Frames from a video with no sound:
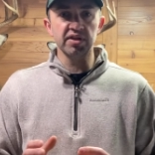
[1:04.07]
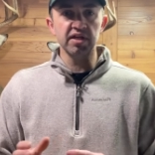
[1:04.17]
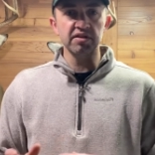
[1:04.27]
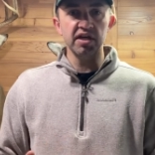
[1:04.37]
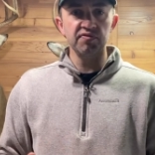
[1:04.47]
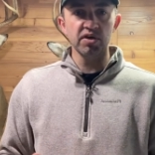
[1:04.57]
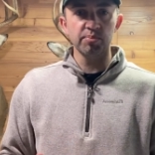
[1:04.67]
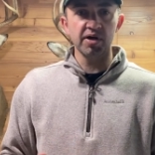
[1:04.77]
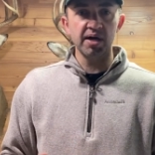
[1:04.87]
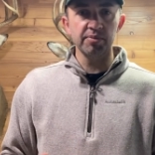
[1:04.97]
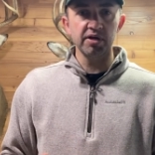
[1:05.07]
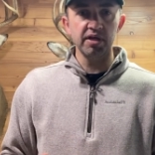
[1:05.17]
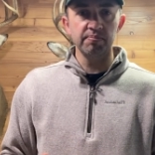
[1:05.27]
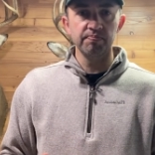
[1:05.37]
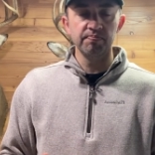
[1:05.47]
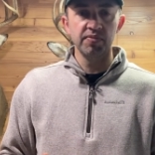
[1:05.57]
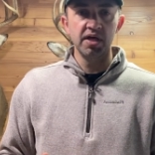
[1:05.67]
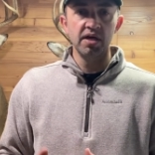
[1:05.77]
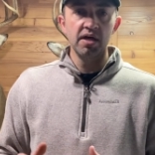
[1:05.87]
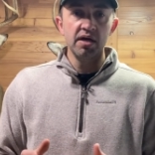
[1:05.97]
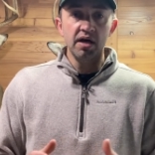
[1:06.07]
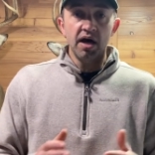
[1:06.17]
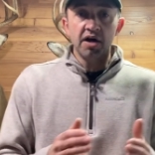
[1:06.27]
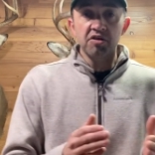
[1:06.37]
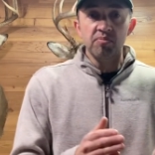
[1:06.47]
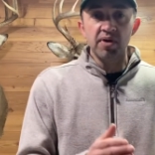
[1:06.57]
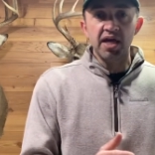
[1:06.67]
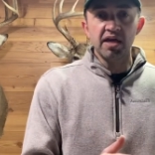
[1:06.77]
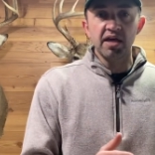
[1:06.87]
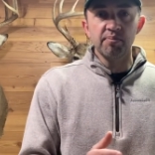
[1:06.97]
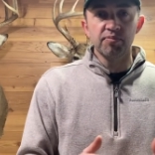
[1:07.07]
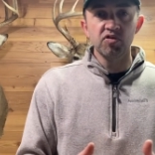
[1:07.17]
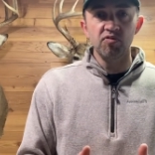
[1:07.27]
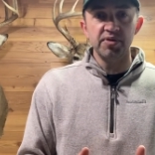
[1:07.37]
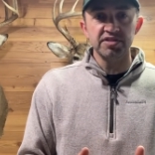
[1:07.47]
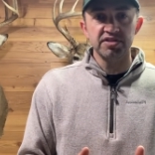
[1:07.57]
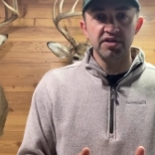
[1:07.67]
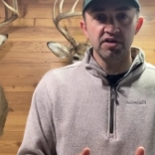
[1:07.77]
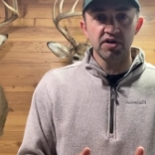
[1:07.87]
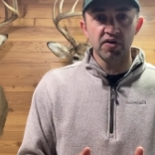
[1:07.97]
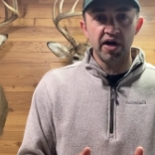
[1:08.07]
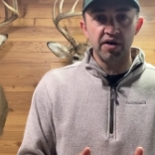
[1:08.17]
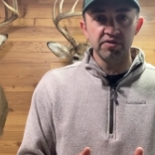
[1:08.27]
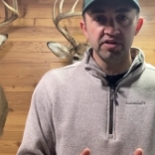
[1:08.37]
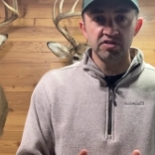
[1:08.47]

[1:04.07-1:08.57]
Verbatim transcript: they leave your property? Are you making improvements to your ground